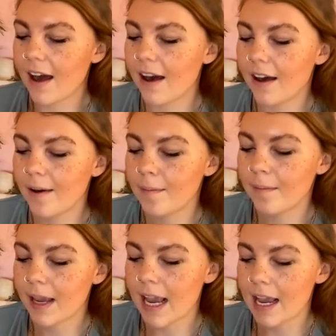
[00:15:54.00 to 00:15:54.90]

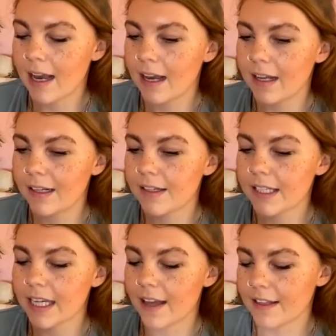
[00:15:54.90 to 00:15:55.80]
um, and
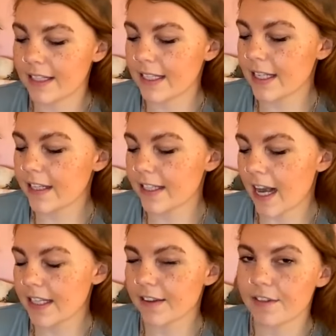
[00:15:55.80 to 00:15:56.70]
yeah this is the
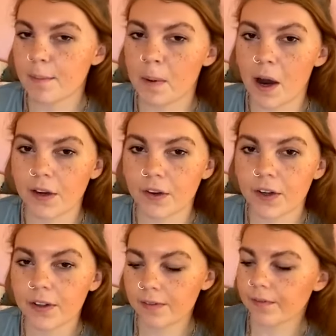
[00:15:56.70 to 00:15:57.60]
size of the
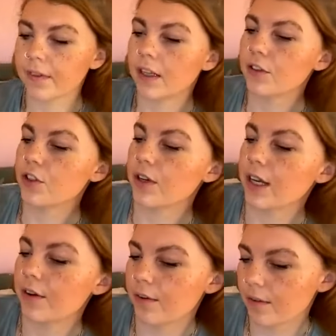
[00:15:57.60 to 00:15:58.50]
bottle i'll show
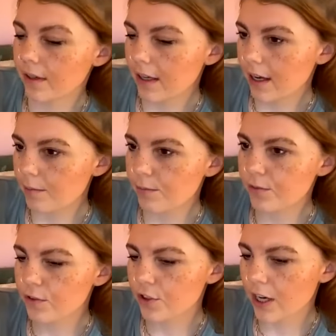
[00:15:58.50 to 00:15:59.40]
you i'm
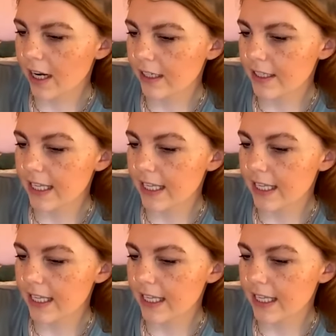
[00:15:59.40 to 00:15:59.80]
trying to